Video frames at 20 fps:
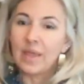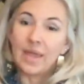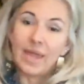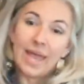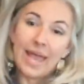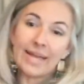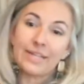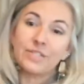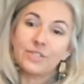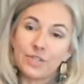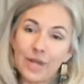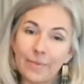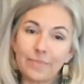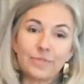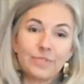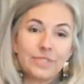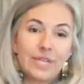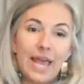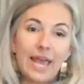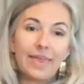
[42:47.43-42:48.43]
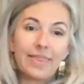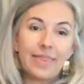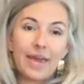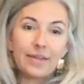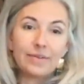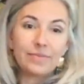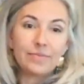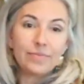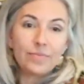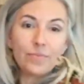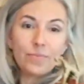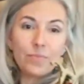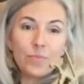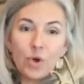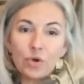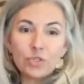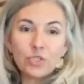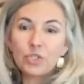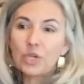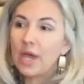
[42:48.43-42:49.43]
And some say that
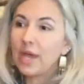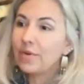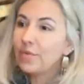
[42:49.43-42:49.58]
Moshe and